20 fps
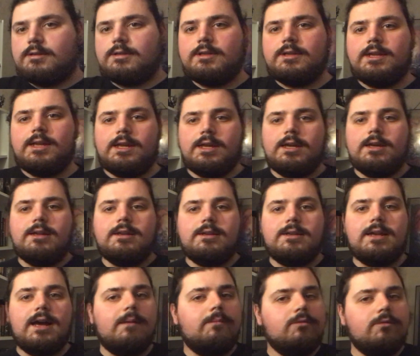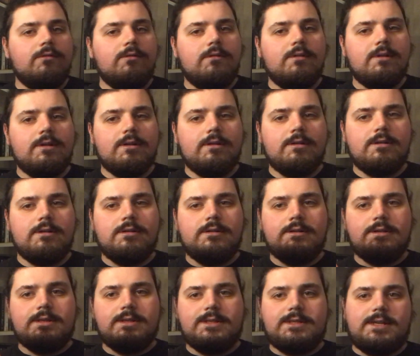the double
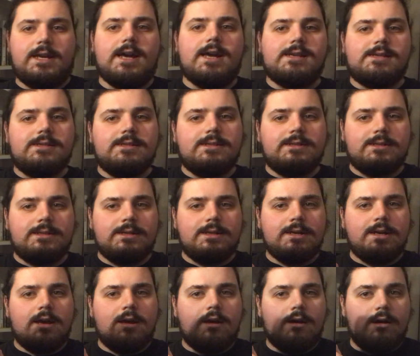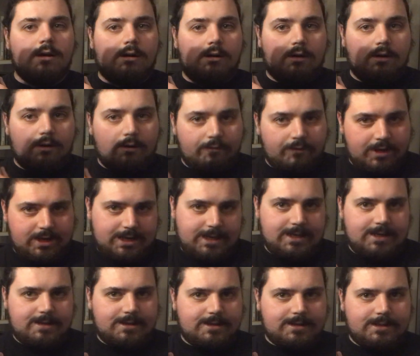set of
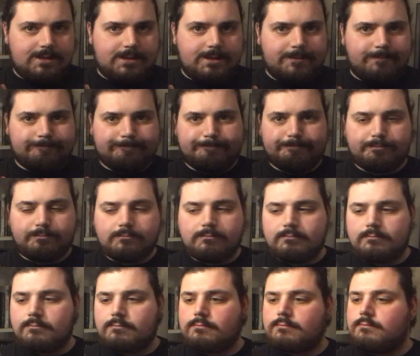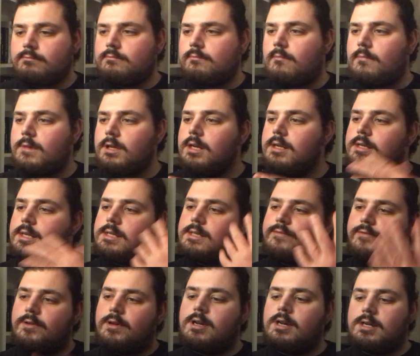it. This
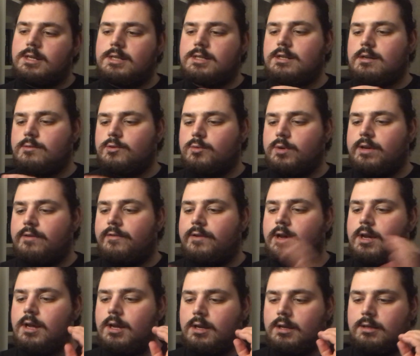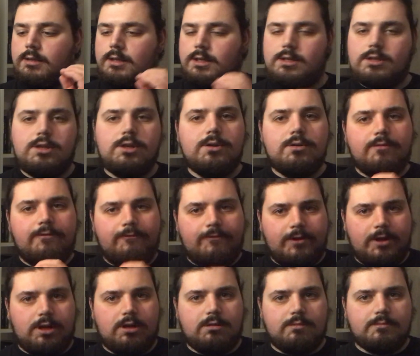comes with the two
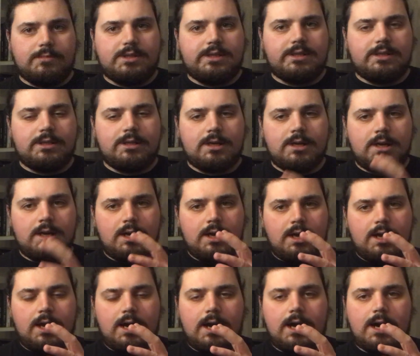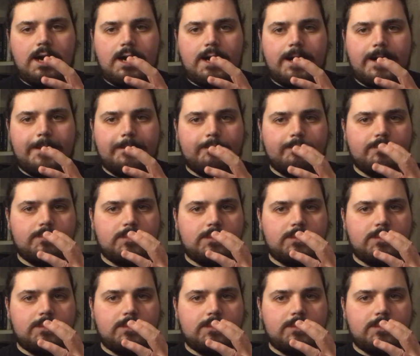films, um,